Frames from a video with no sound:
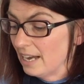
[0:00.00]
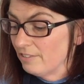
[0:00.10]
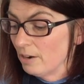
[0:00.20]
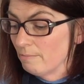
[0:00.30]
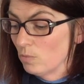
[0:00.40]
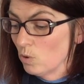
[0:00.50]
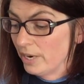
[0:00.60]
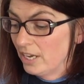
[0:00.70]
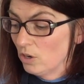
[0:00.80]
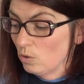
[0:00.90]
to have her
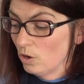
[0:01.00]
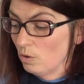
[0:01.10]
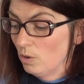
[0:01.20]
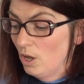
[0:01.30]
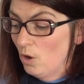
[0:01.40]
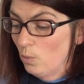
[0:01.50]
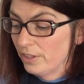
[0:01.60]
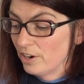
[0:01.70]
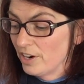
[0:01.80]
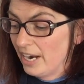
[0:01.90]
morning cocoa with
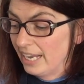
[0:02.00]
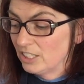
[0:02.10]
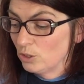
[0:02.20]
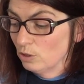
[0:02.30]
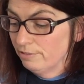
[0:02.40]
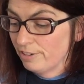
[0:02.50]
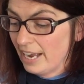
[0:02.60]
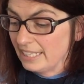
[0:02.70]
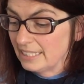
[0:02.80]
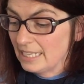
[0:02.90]
her next door
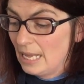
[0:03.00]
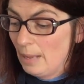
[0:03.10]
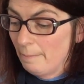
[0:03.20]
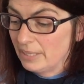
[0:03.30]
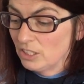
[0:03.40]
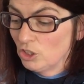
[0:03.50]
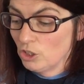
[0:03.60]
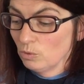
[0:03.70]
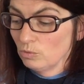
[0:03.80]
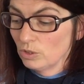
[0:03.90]
friend, Mrs.
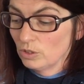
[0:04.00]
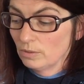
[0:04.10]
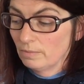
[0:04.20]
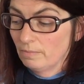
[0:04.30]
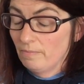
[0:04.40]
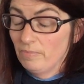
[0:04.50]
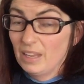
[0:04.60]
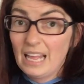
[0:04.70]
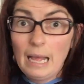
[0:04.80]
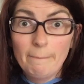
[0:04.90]
Jones.
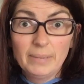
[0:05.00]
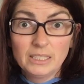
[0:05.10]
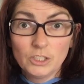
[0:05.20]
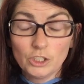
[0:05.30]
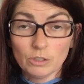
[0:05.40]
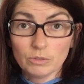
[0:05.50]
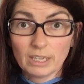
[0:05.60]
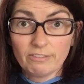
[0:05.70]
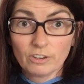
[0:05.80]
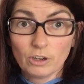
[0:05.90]
And Mrs. Jones
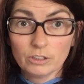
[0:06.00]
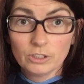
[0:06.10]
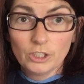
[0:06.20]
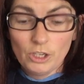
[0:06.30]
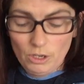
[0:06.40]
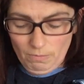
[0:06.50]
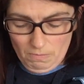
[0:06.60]
had forgotten too.